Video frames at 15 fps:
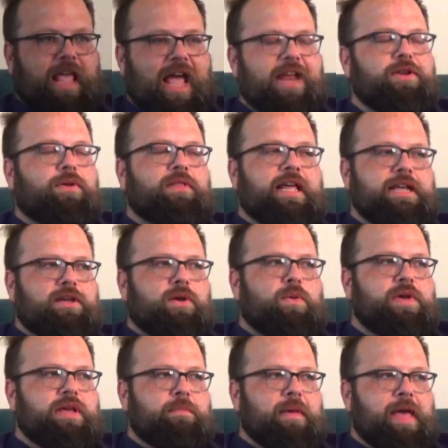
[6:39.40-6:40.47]
I don't like
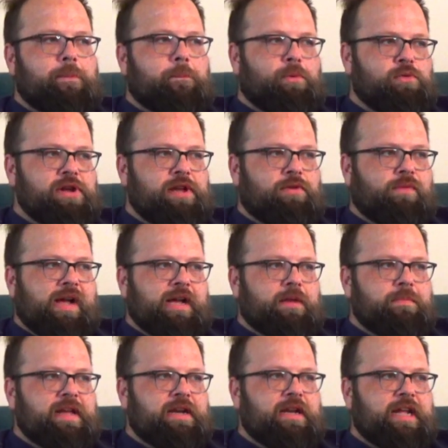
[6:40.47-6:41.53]
going by breed
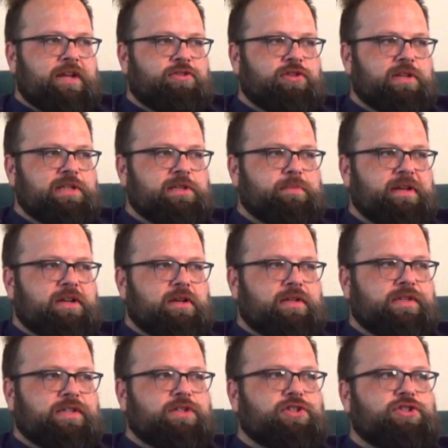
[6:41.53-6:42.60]
recommendations
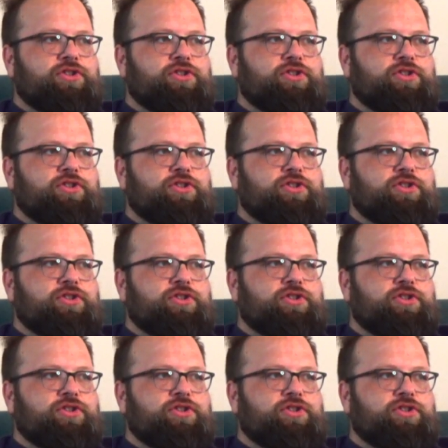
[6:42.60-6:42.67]
because it's